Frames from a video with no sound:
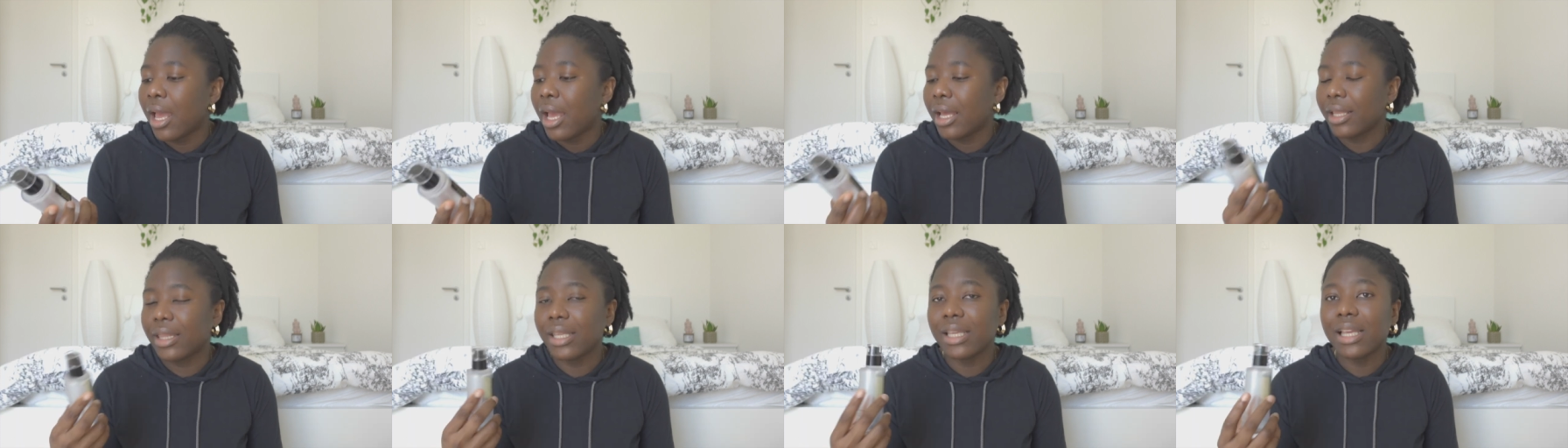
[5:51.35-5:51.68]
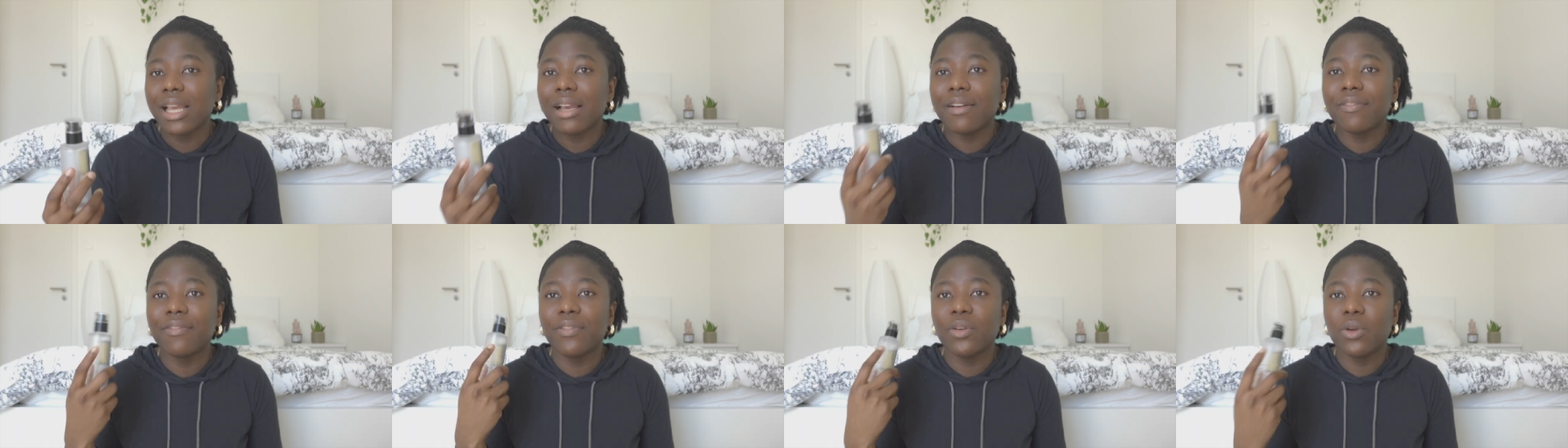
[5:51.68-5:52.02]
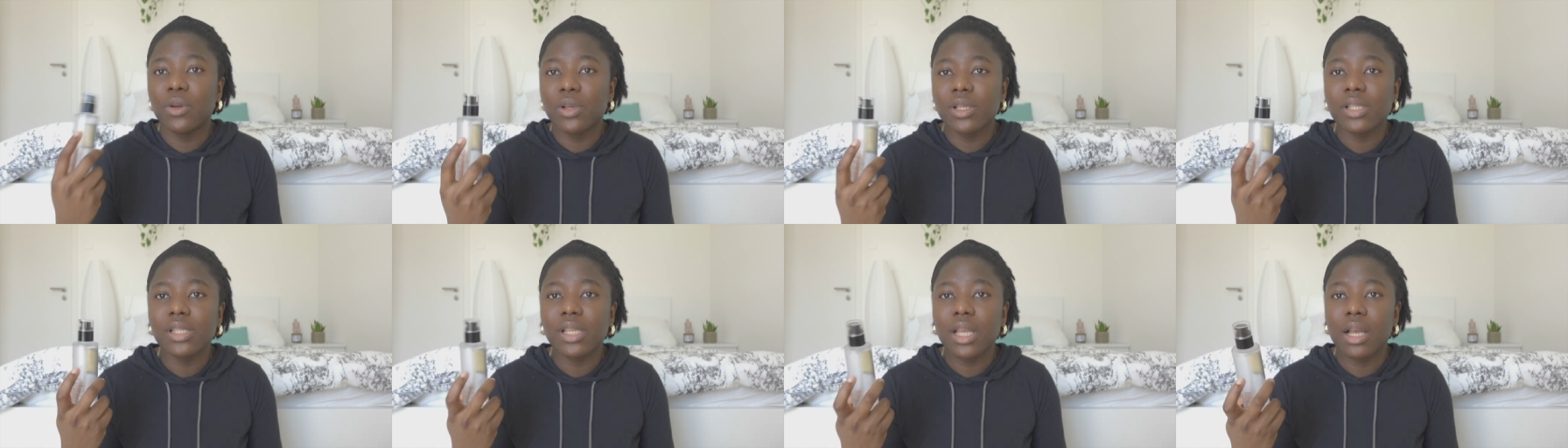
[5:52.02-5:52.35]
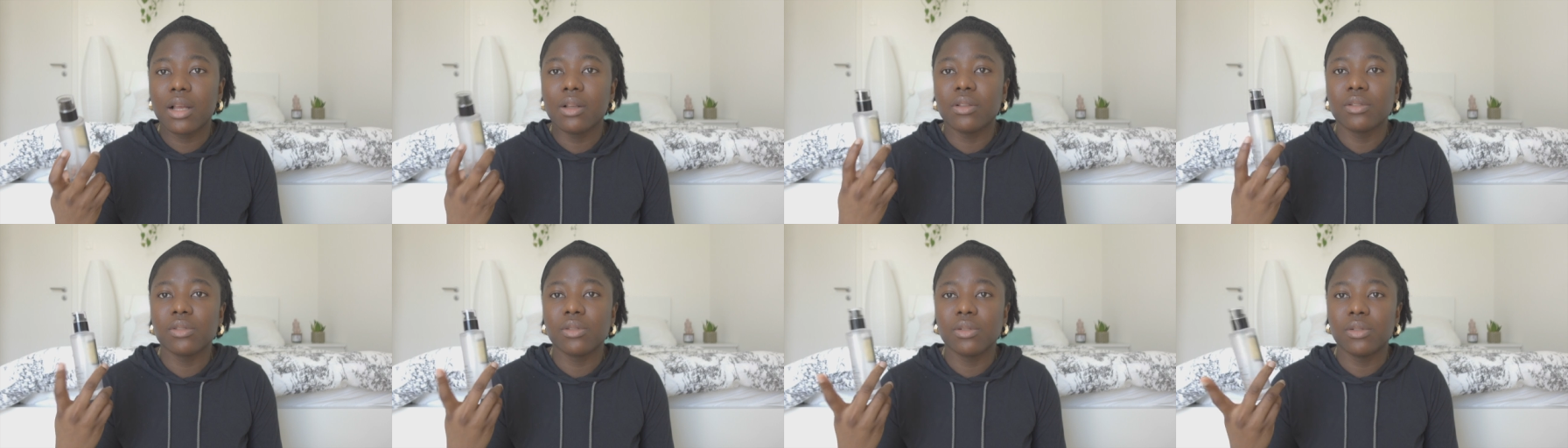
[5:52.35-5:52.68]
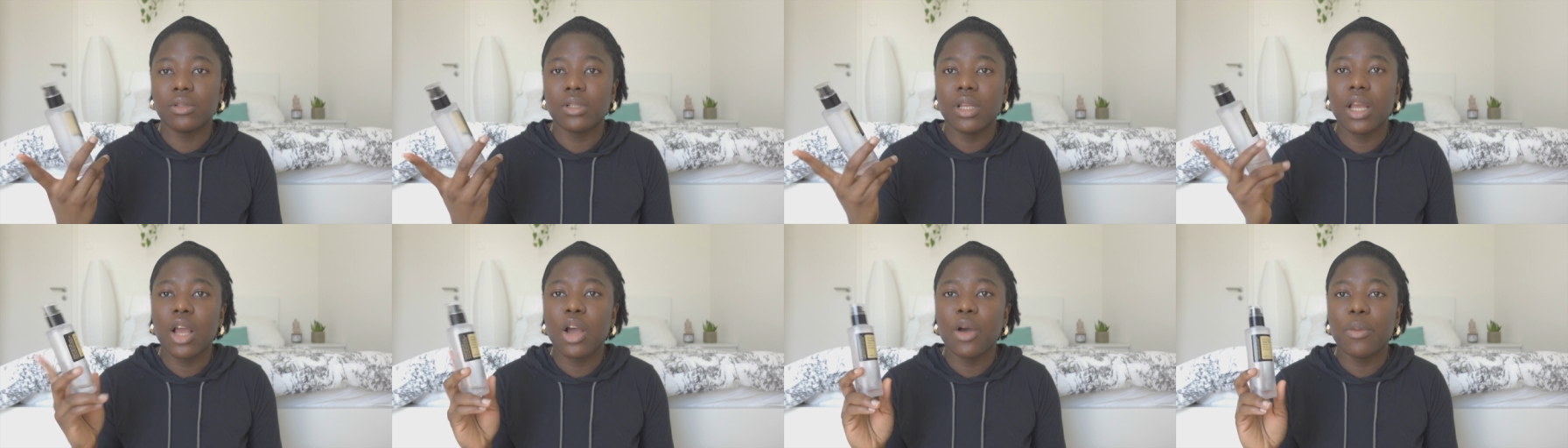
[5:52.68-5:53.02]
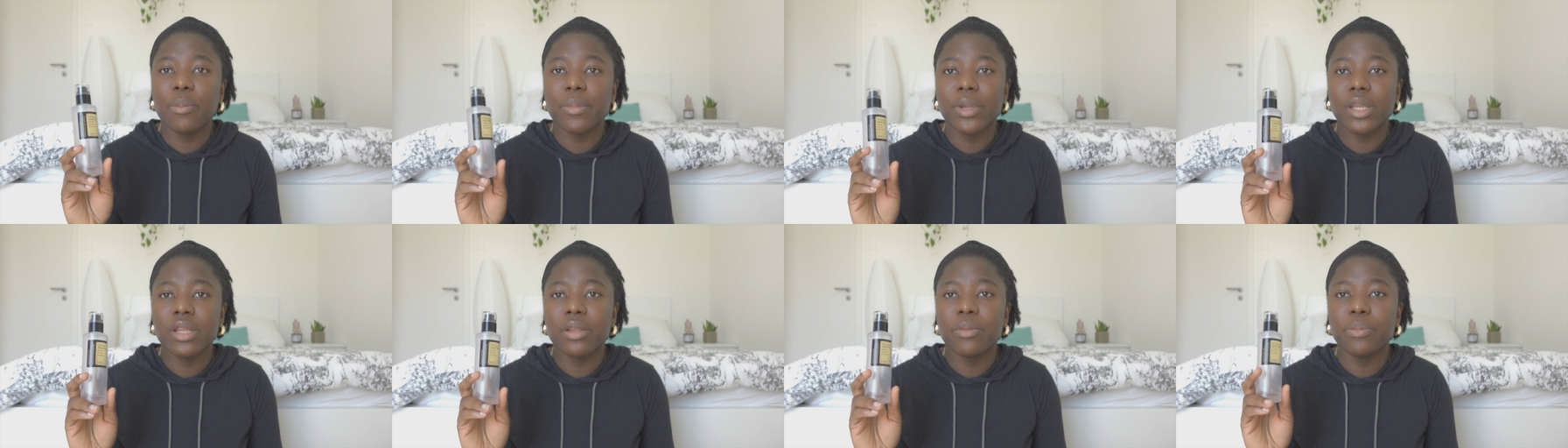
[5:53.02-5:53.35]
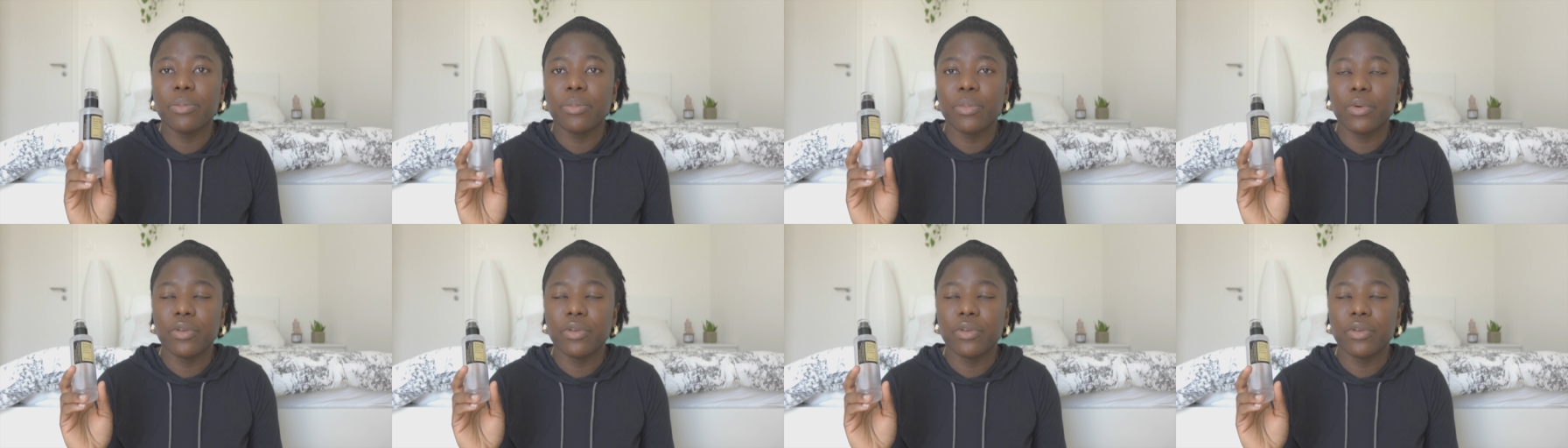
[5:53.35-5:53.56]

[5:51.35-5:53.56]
I think I've lost count on how many